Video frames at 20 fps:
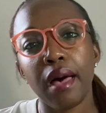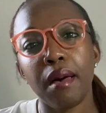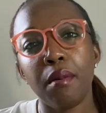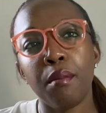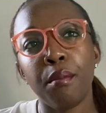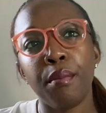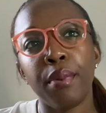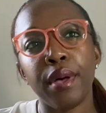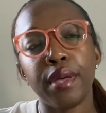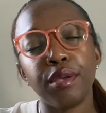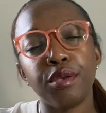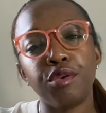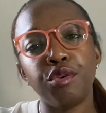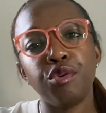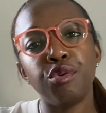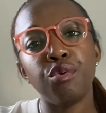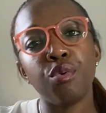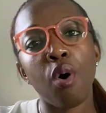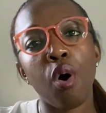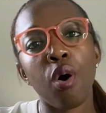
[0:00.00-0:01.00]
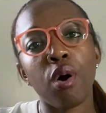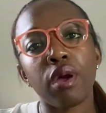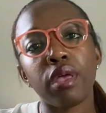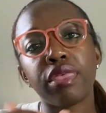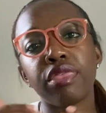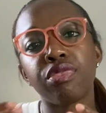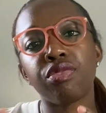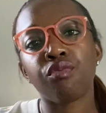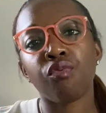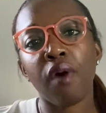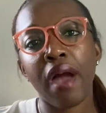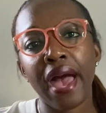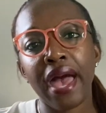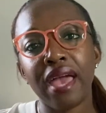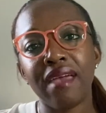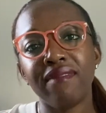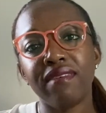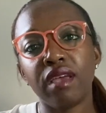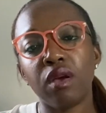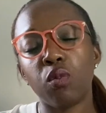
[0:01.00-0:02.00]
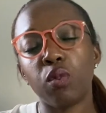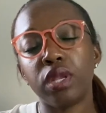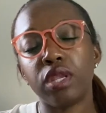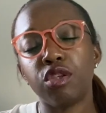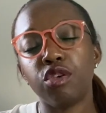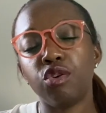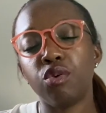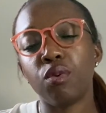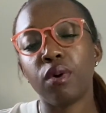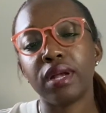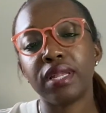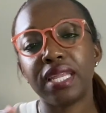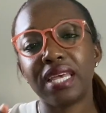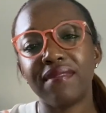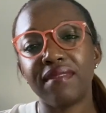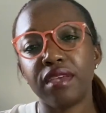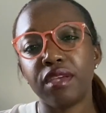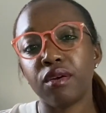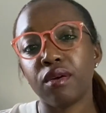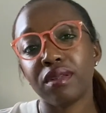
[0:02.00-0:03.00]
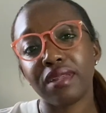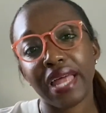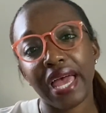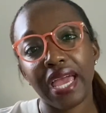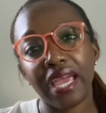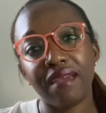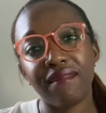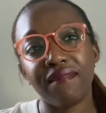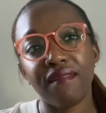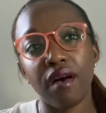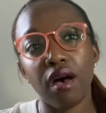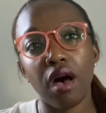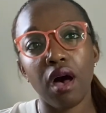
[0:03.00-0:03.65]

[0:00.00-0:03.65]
but you are thriving when you are living your life